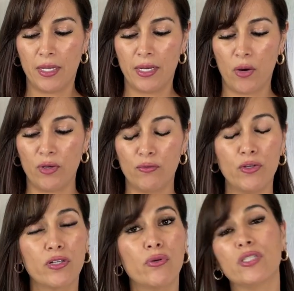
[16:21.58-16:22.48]
Now, if
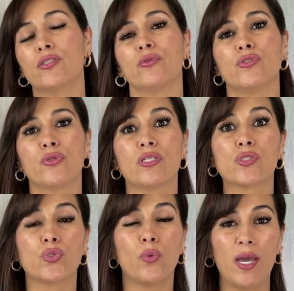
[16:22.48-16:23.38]
you're going to do the
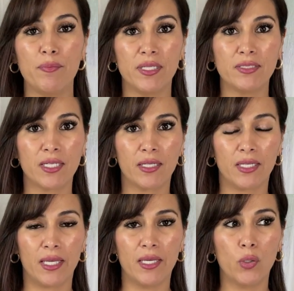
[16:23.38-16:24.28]
swiping
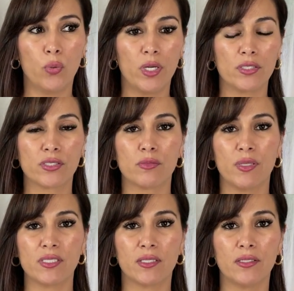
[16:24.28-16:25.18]
technique, which
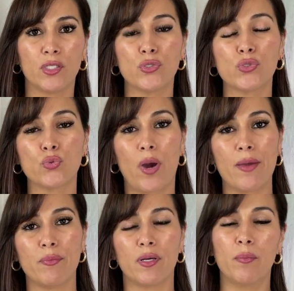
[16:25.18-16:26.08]
basically you
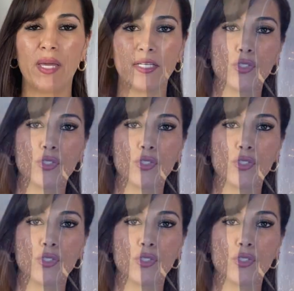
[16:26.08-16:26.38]
swipe a paint